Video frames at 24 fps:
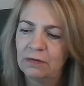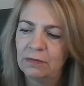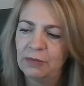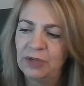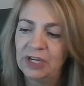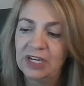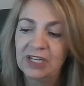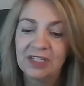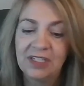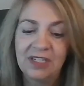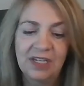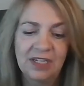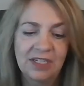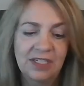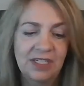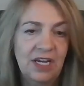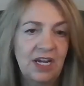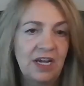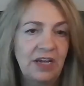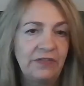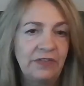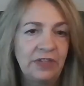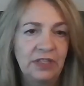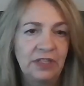because yes,
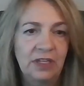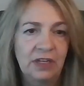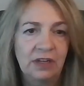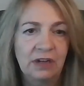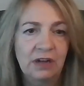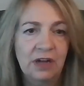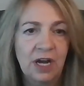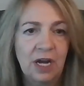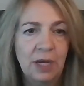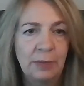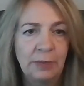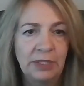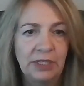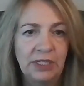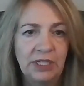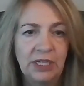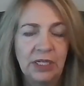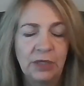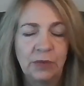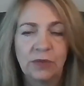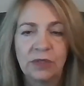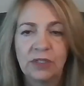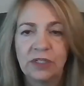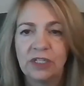having that common
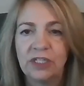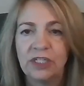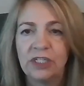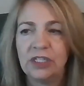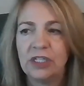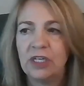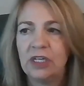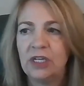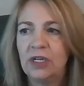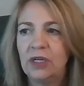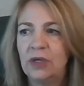language